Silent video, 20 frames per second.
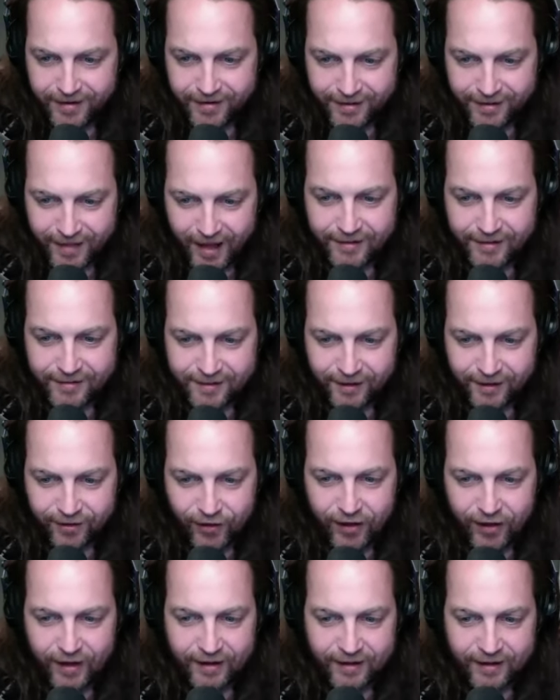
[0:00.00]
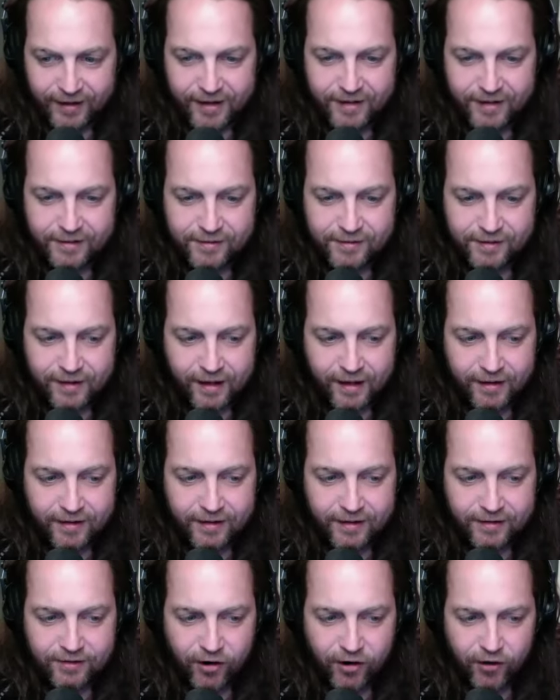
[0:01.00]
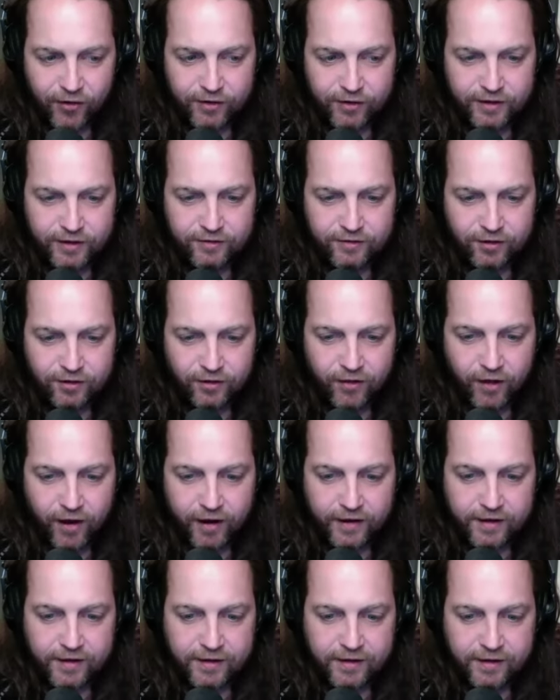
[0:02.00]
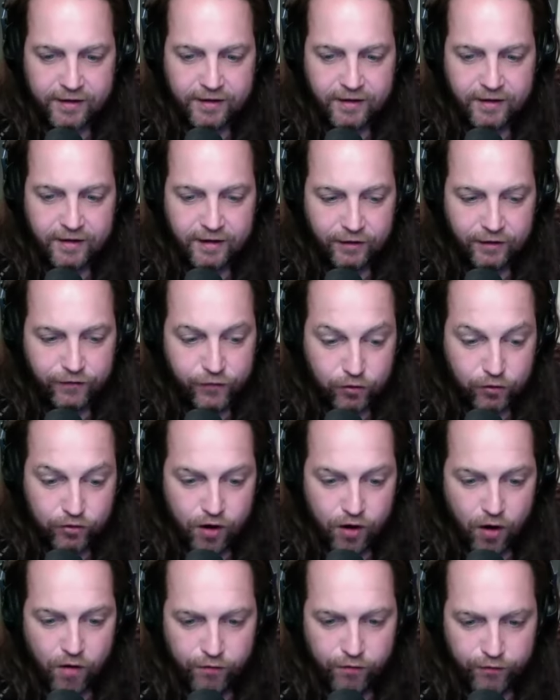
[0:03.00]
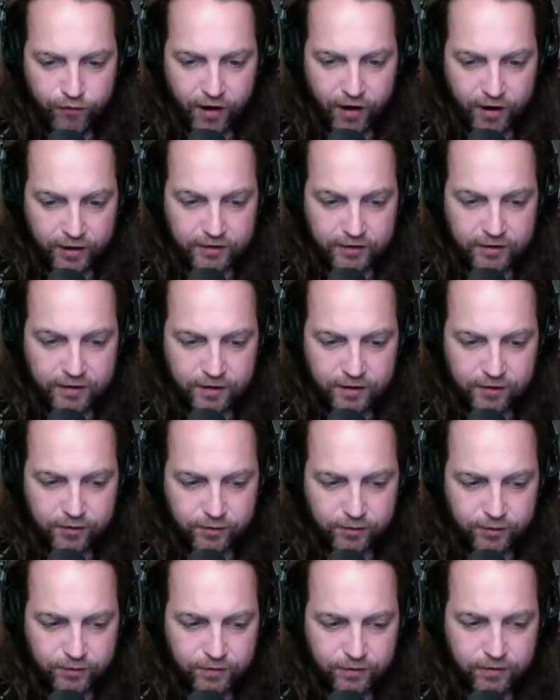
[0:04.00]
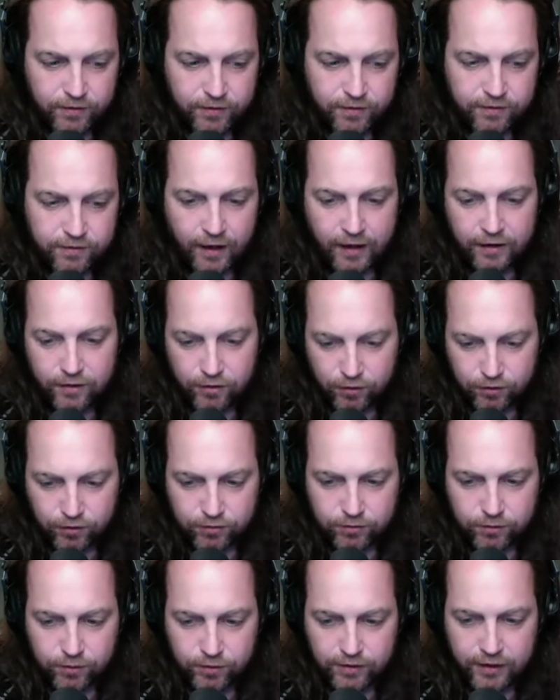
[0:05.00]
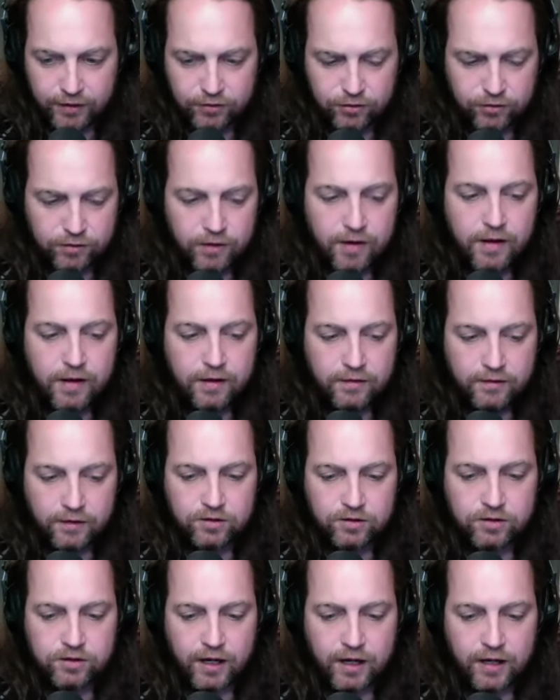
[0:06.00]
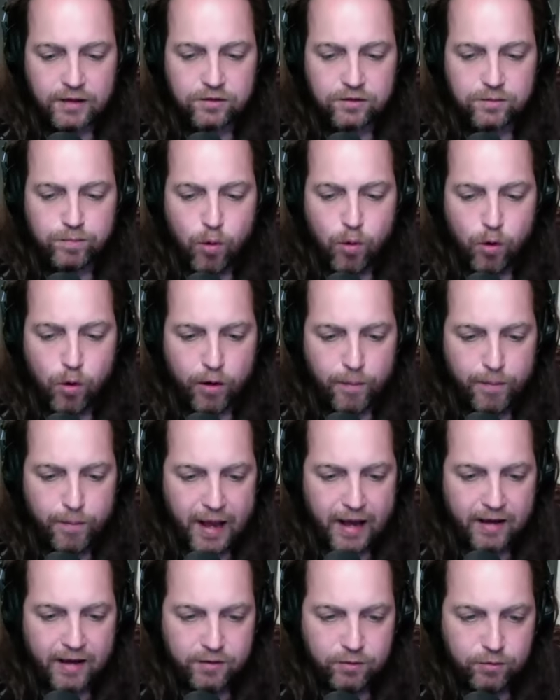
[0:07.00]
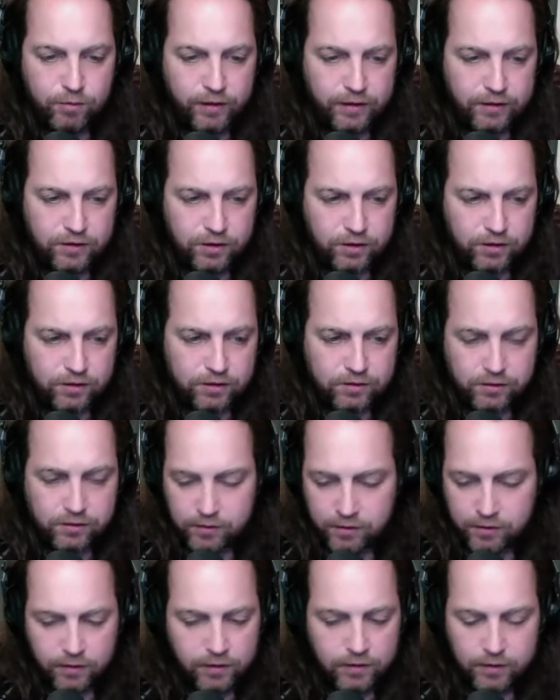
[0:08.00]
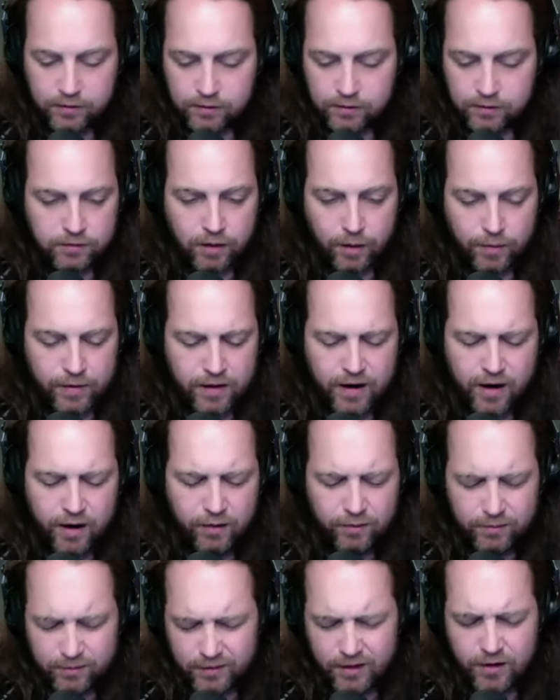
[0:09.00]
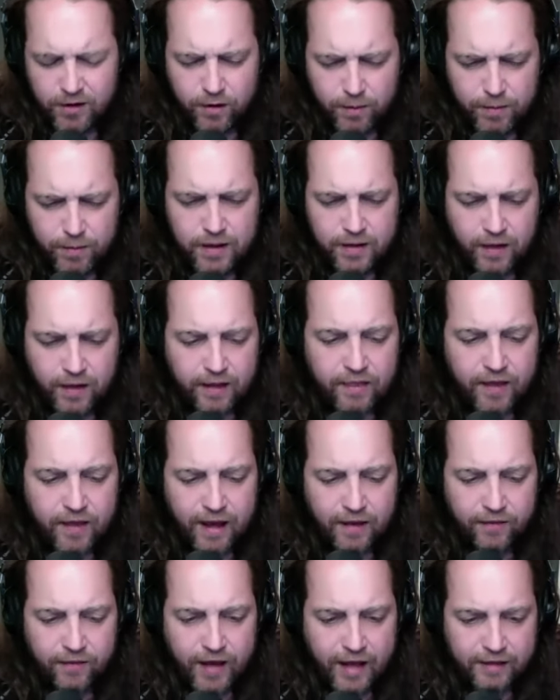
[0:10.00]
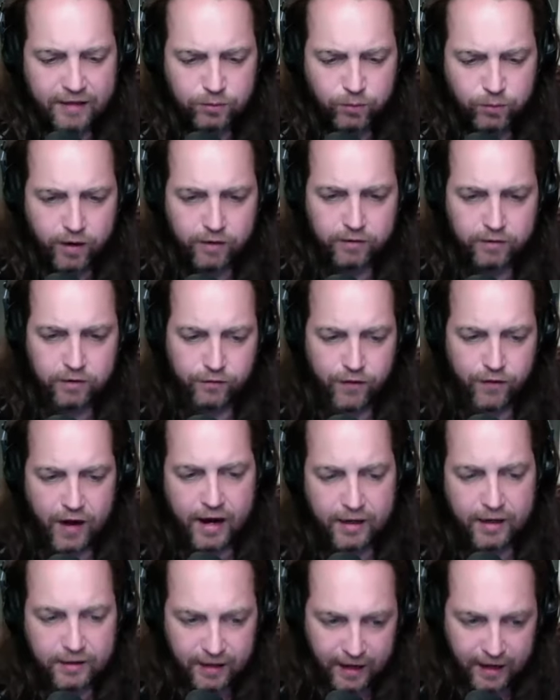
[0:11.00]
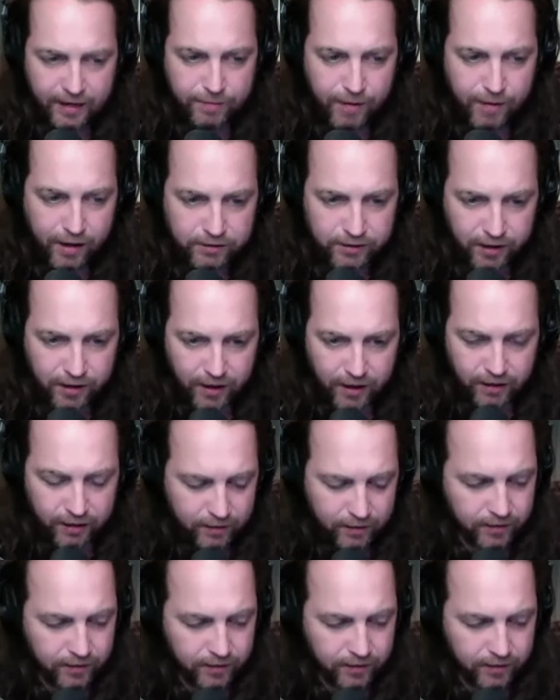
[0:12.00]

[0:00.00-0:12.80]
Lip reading: That's the thing, is that it turned into like, if you don't fucking kneel, then you're this says more about you than just some, you know what I mean? Like that's where the divide came, I'd say.